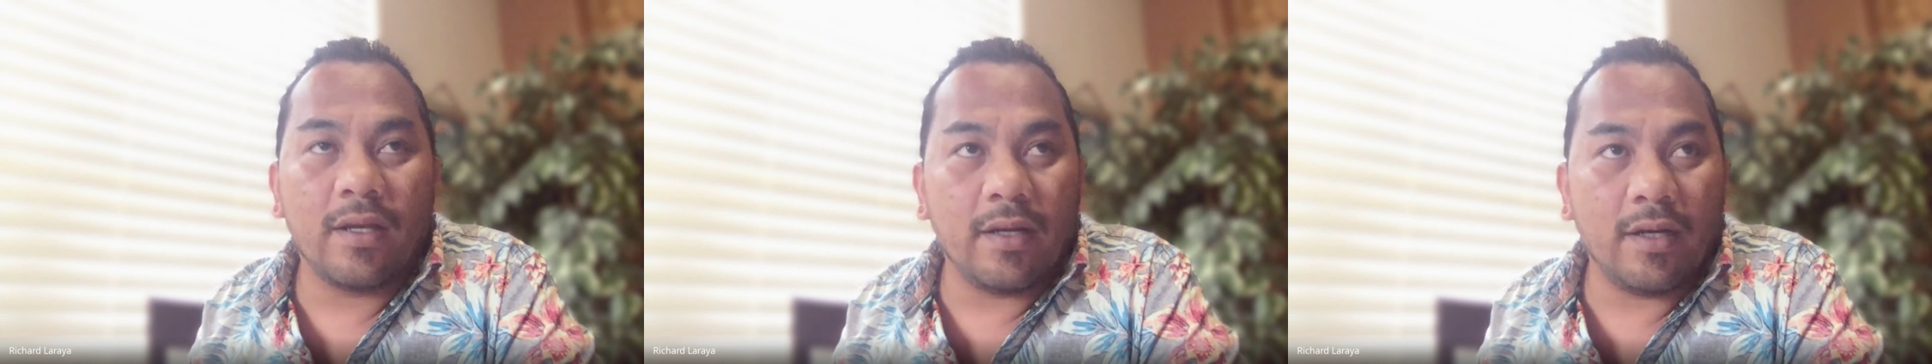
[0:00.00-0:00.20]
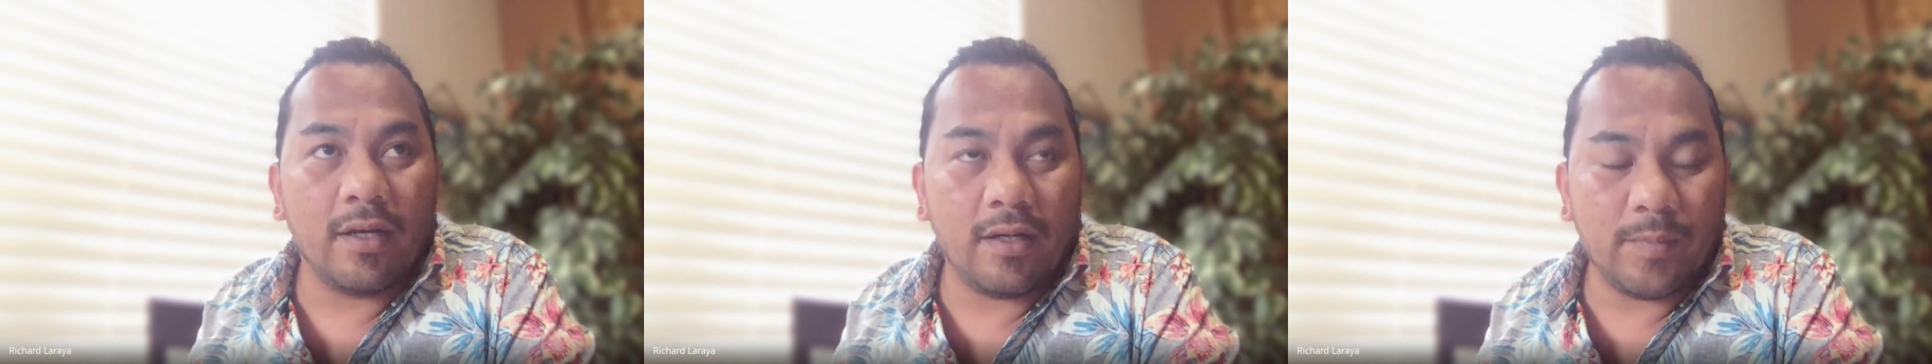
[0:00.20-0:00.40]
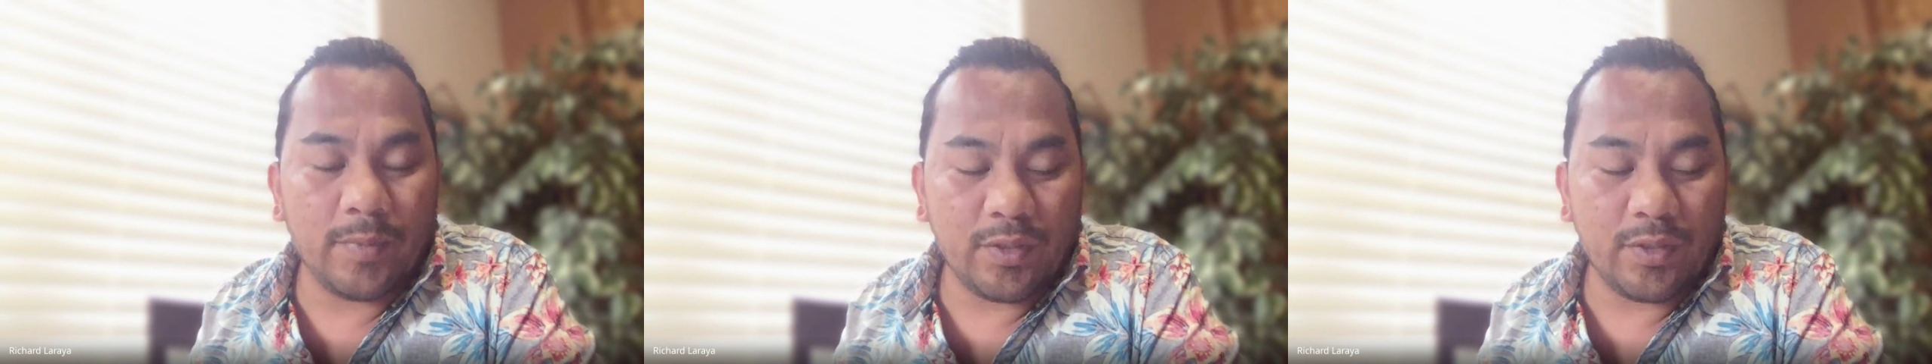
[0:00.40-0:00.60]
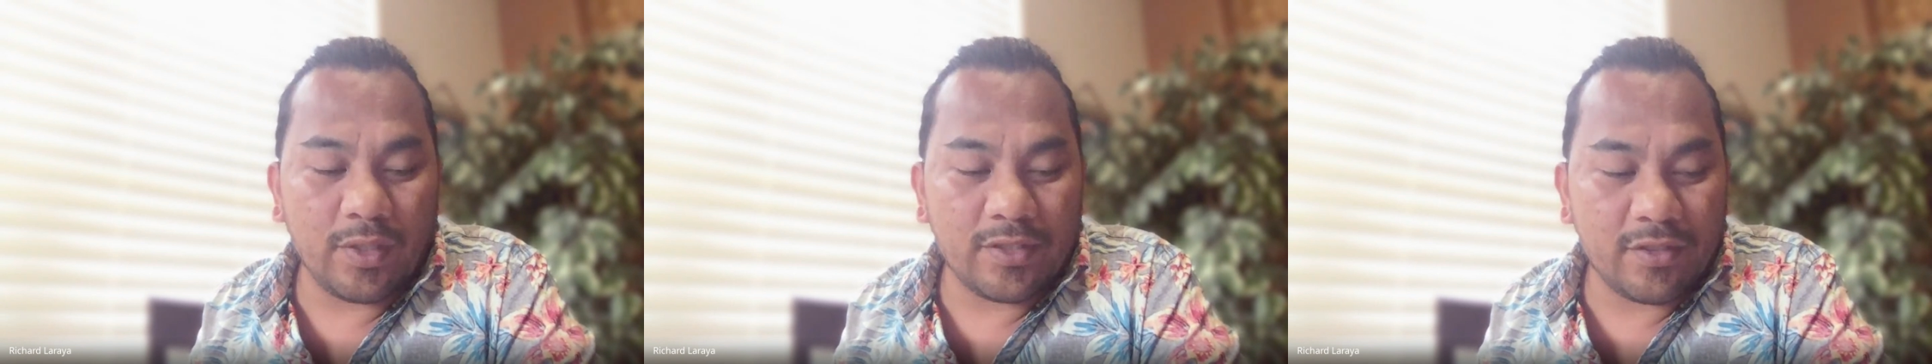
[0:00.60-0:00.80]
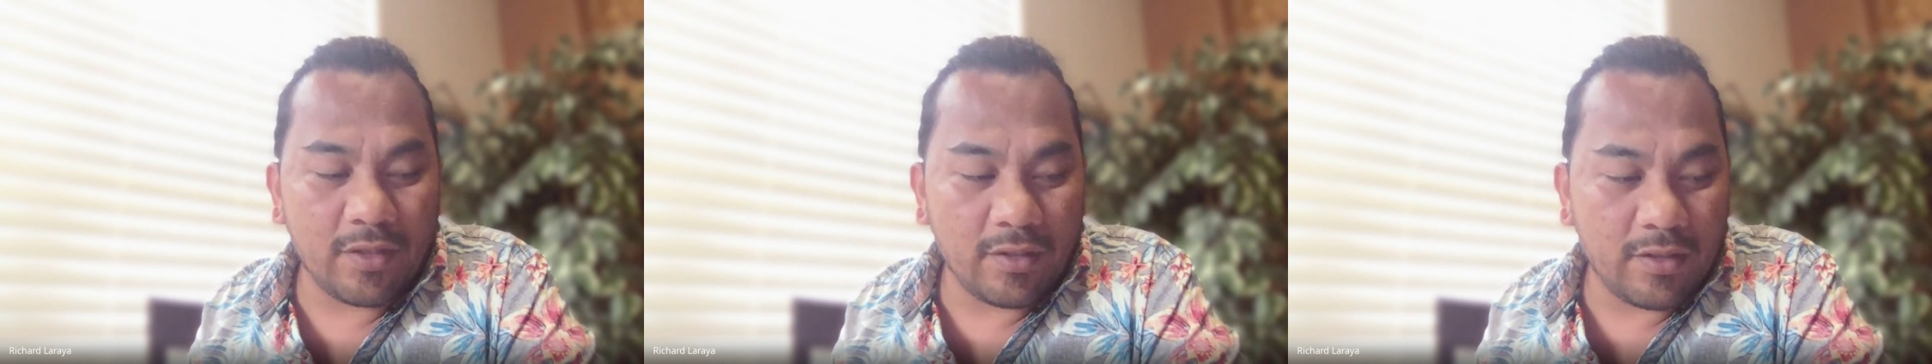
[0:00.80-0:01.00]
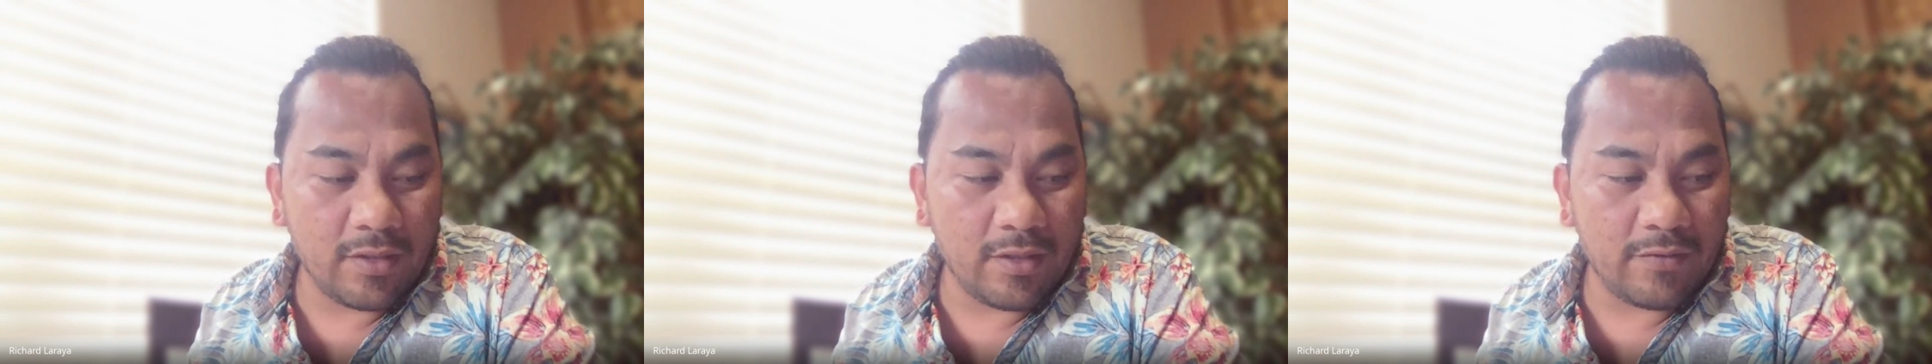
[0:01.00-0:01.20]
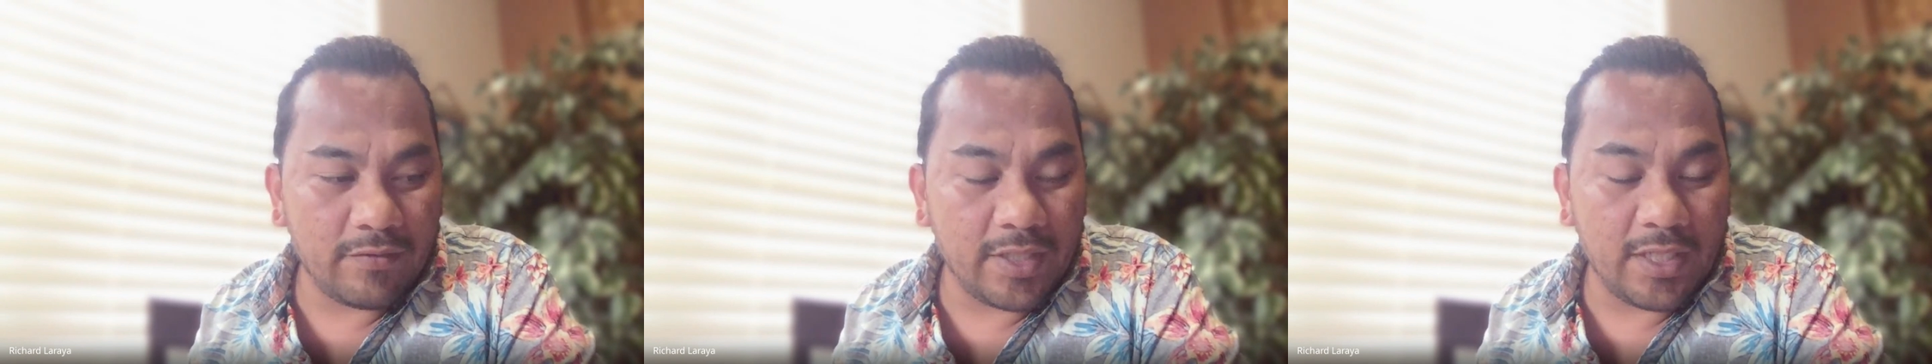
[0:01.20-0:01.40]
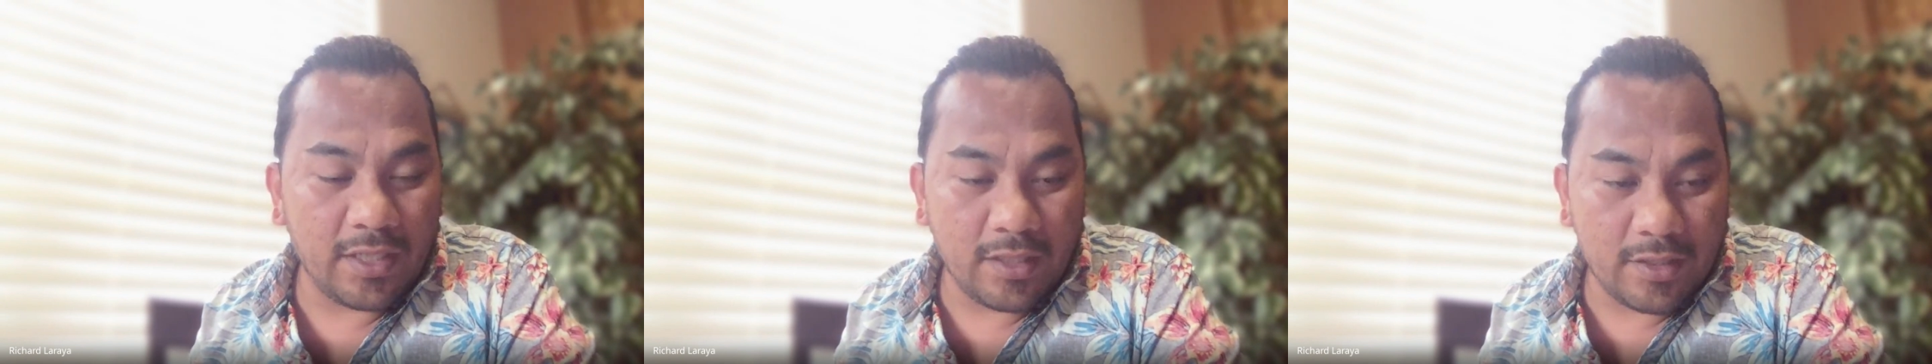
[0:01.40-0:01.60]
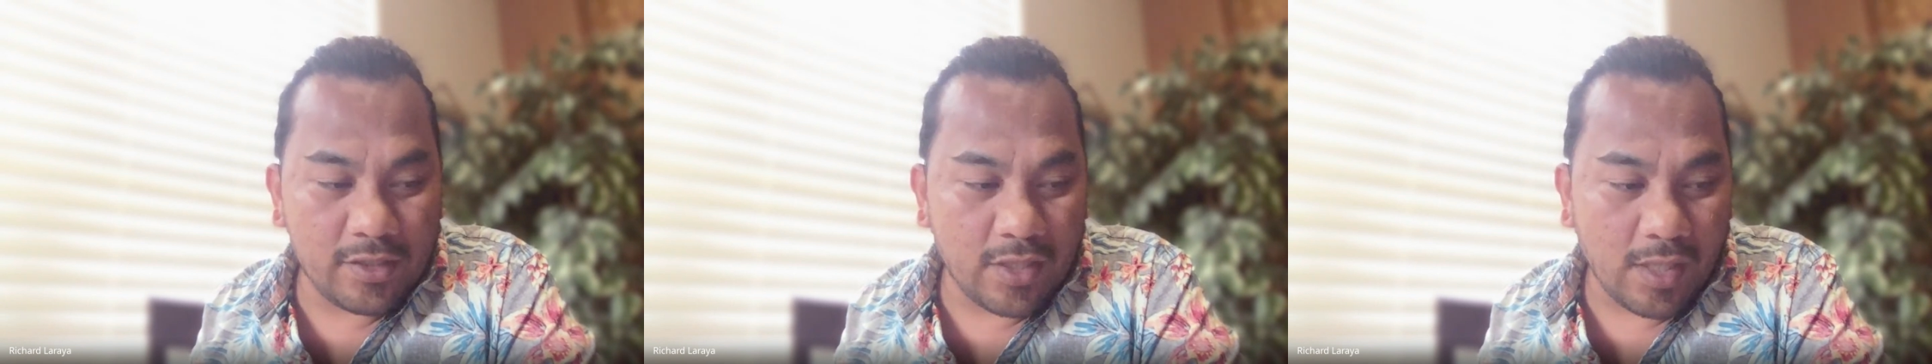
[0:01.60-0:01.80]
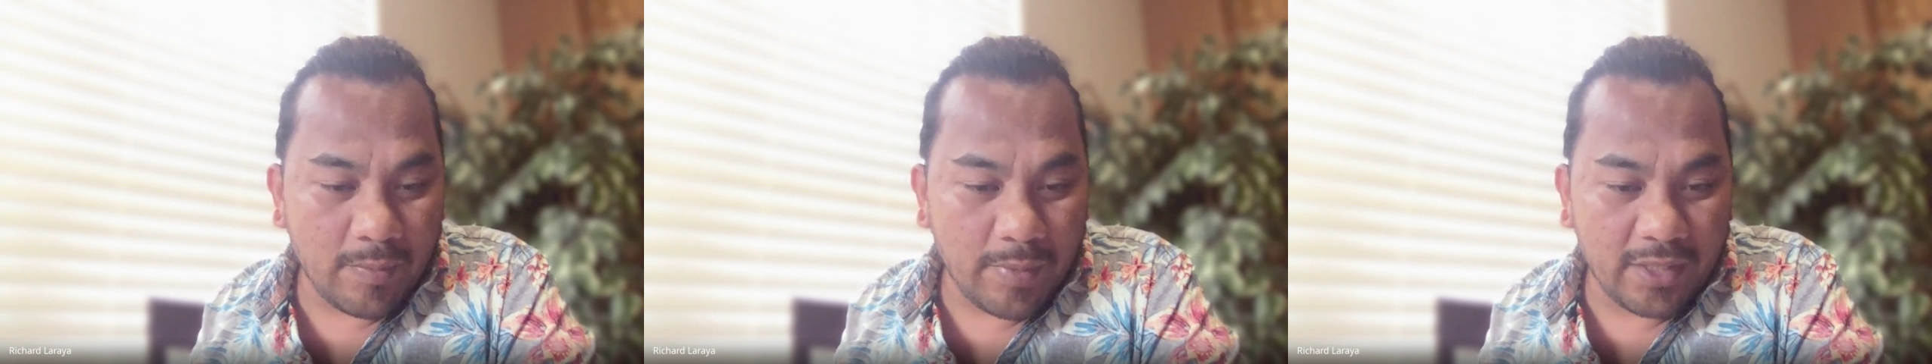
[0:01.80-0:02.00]
I started off getting a
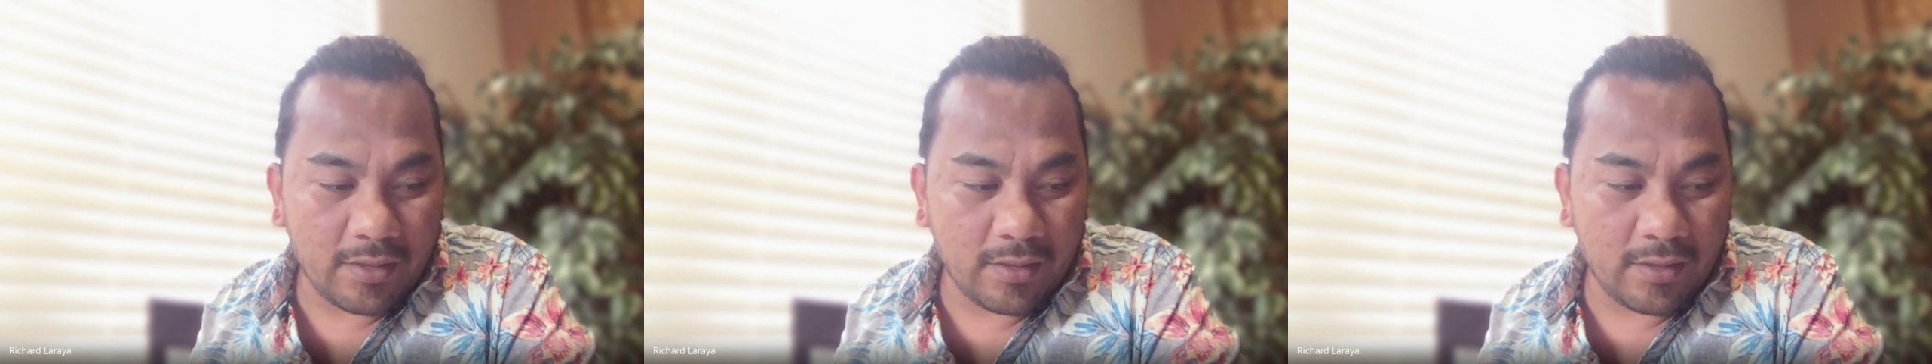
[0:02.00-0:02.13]
job at